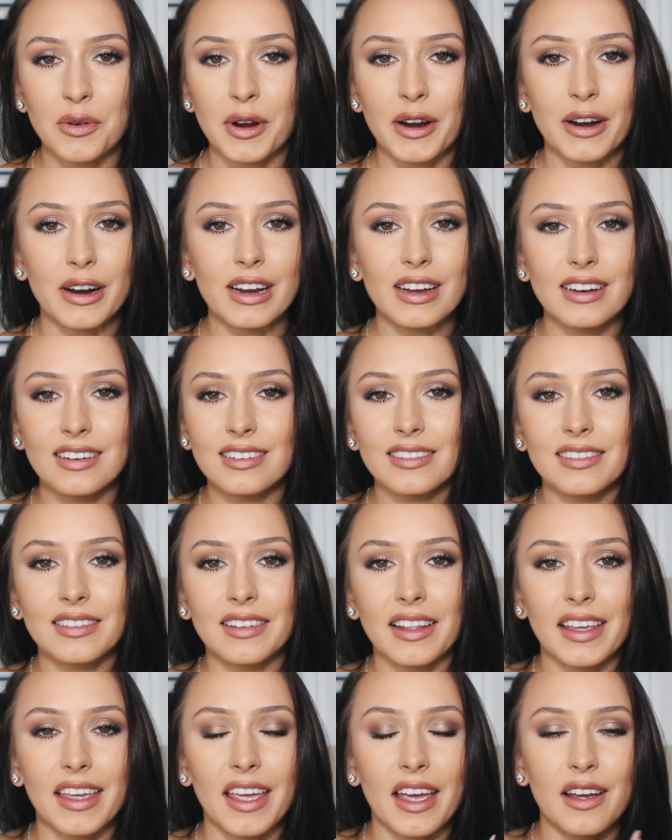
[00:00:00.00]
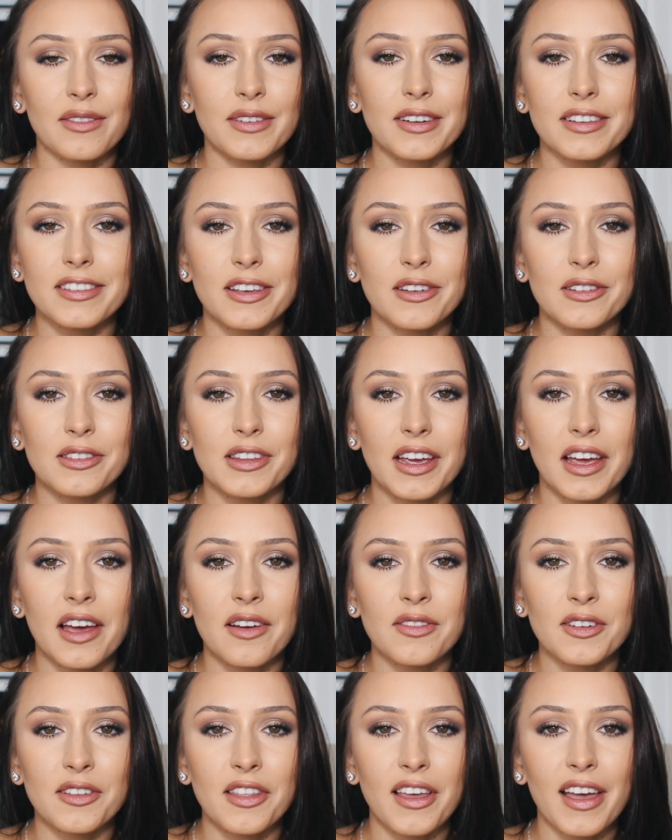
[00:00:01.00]
wear it like every single day
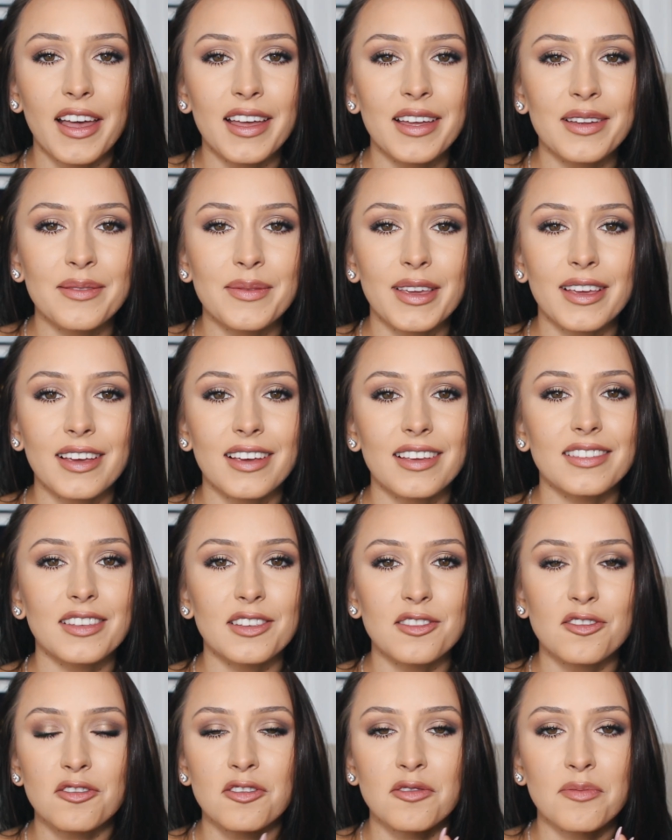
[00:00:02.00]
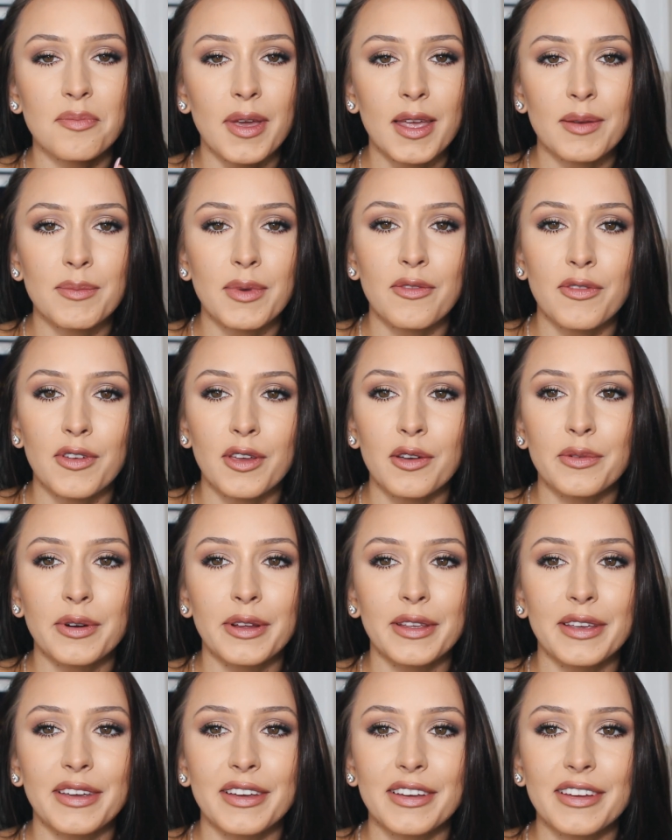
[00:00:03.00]
after that because it just made me feel
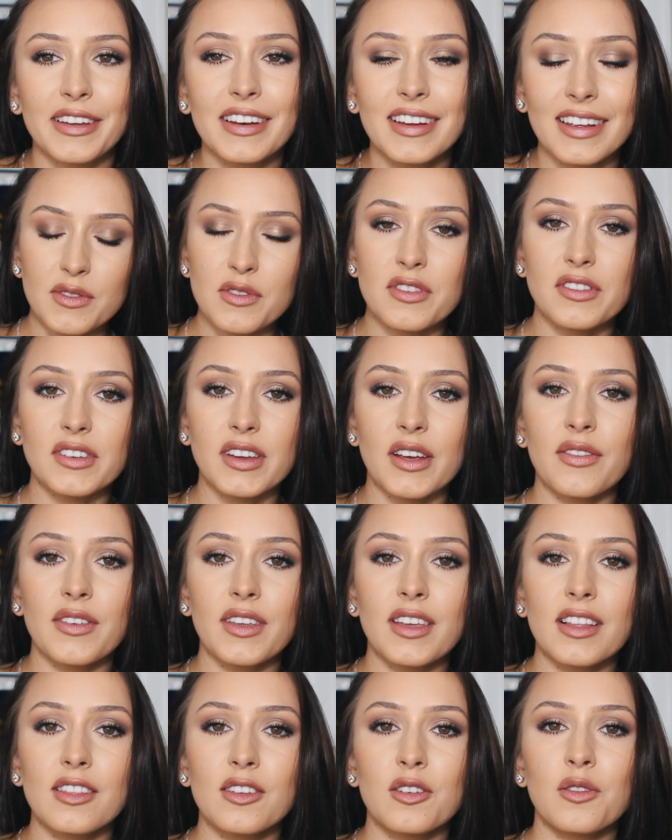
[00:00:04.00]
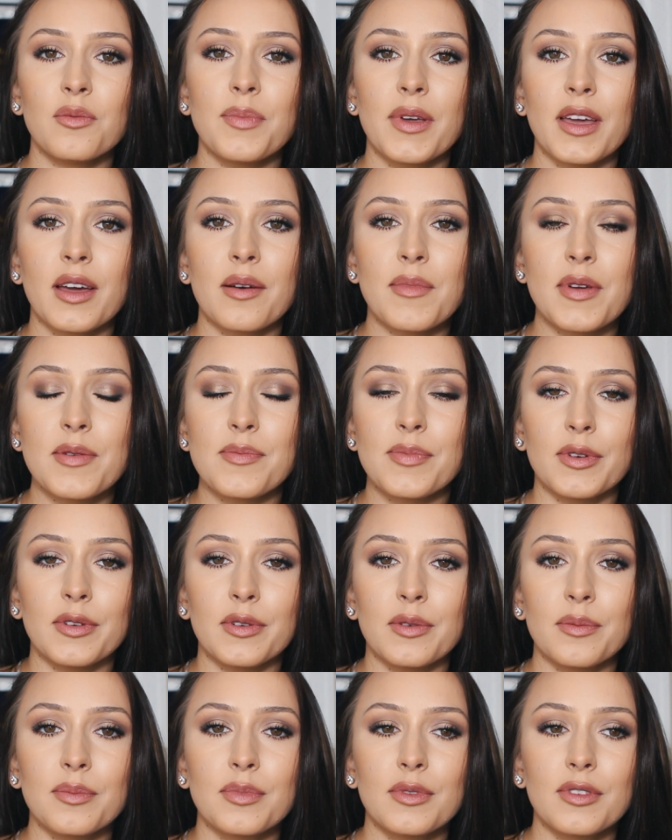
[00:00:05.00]
really good. It was definitely a little big on my
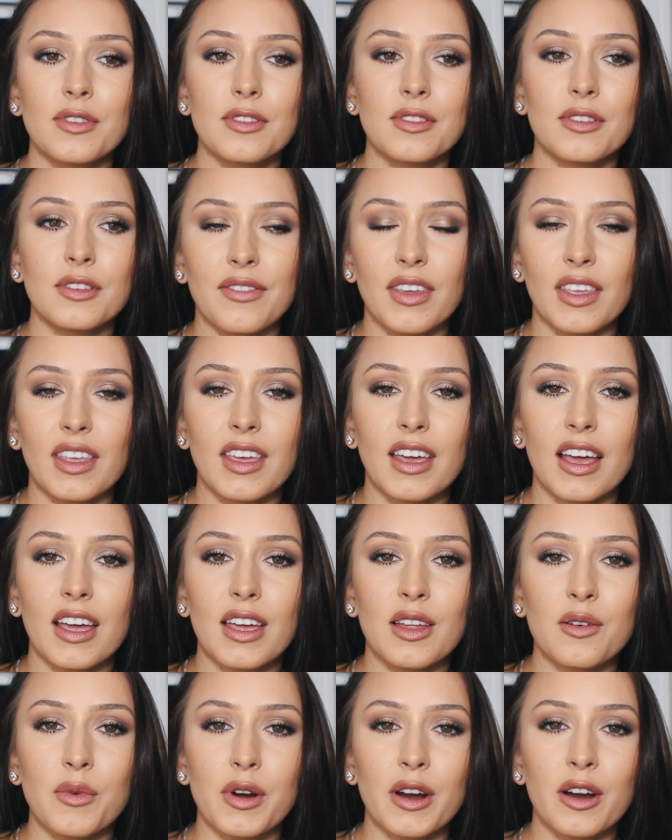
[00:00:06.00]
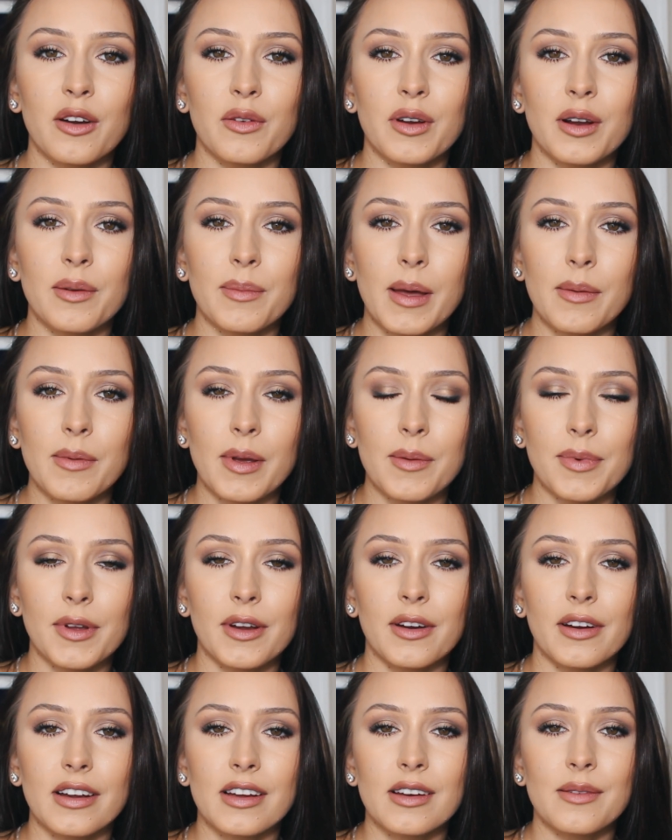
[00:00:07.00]
boobs. I feel like I can wear it when I'm on my
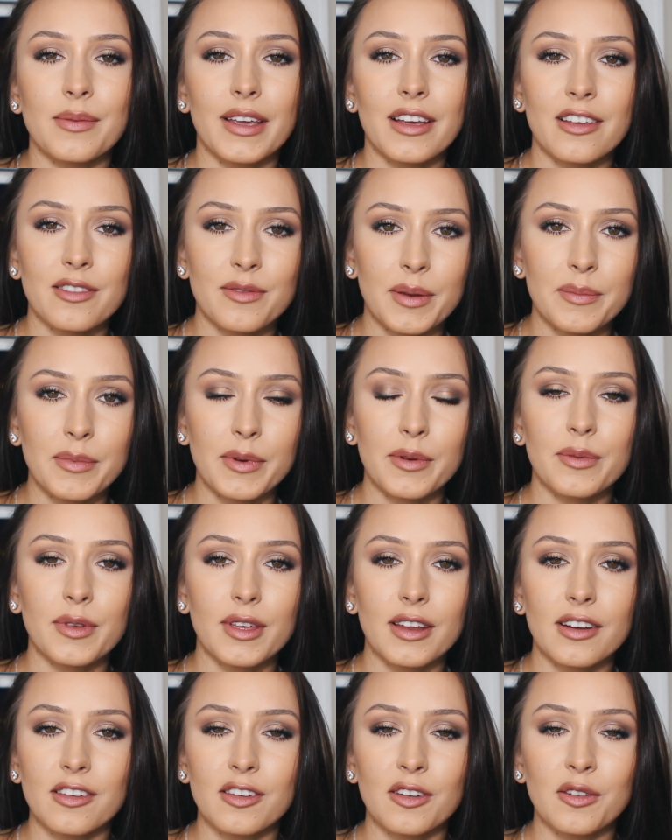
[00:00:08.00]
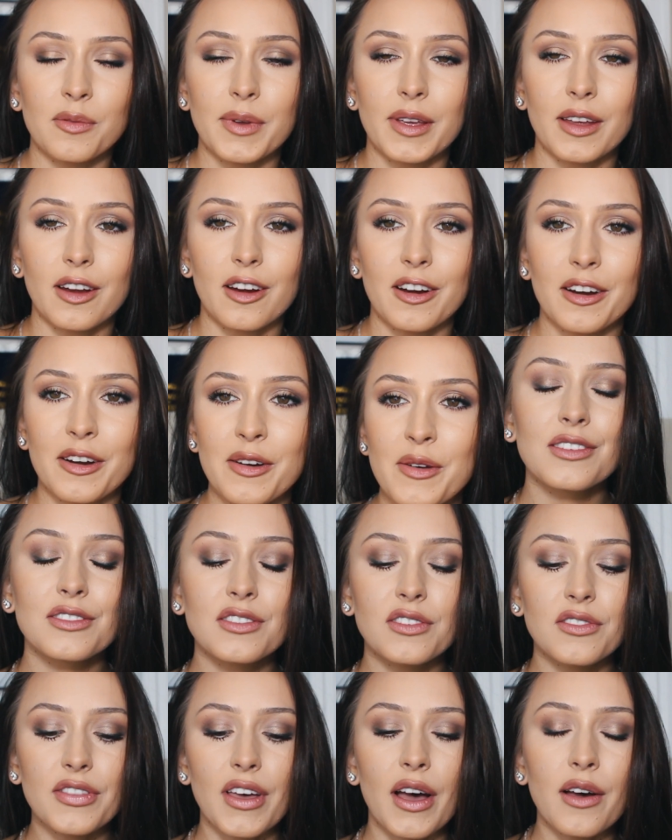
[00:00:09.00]
period because my boobs get a little bigger.
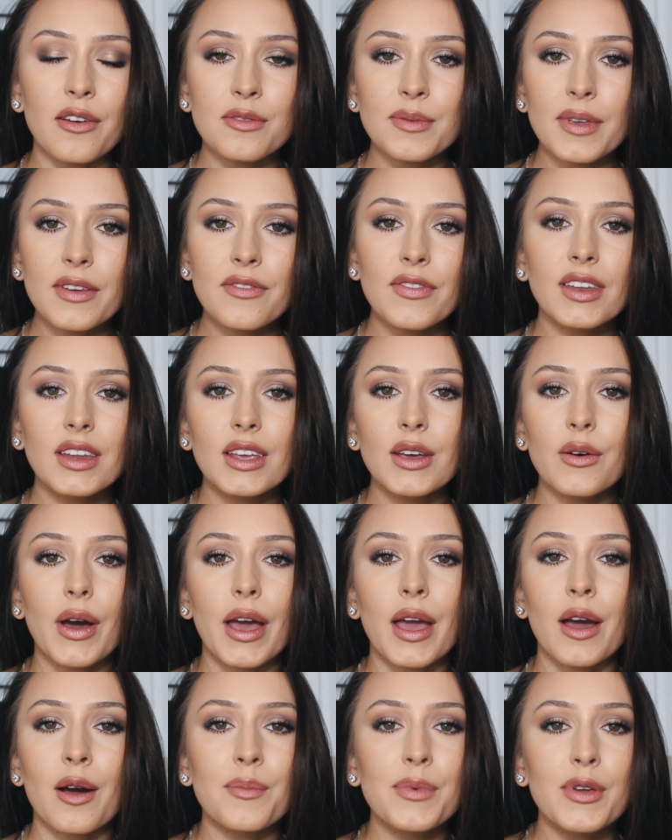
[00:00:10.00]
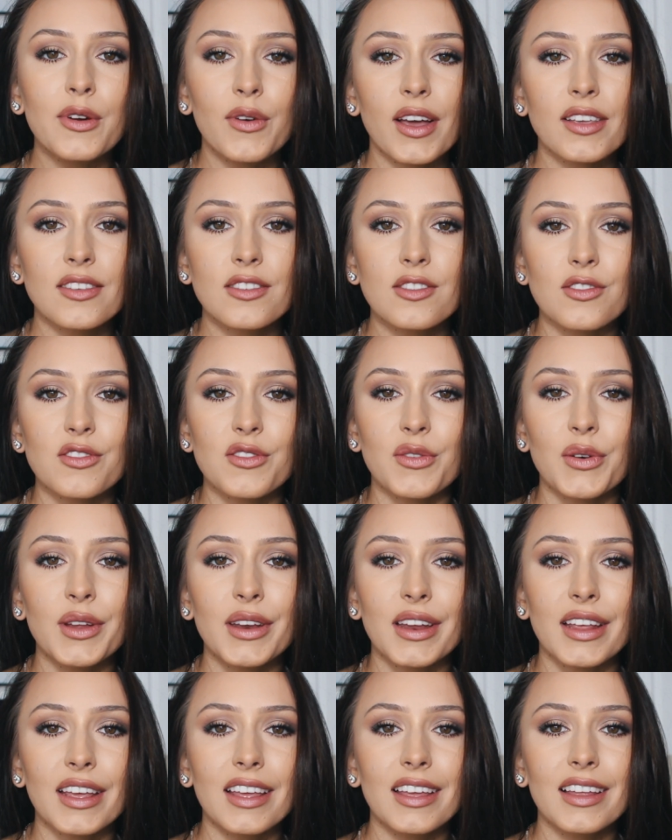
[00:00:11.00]
So that was my video. I hope you guys
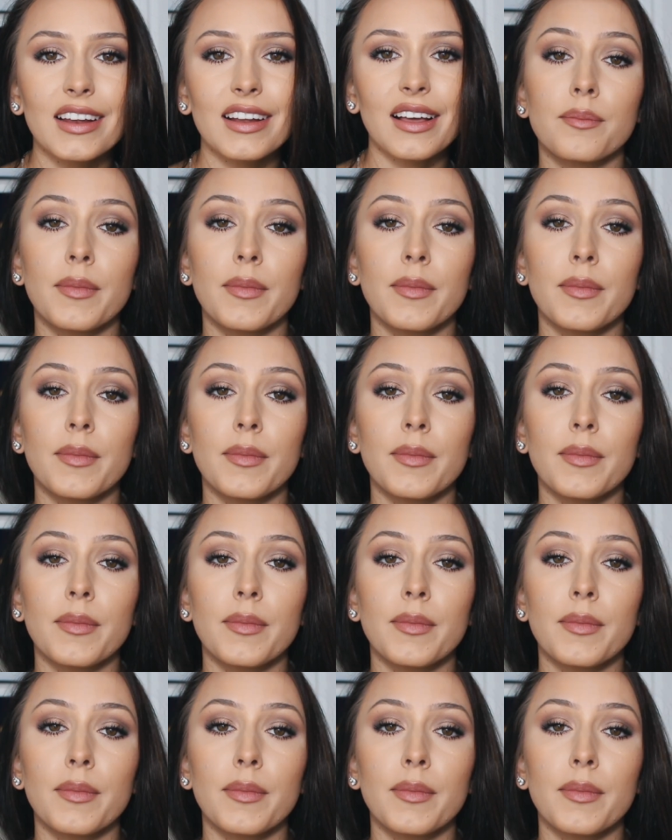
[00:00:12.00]
enjoyed it.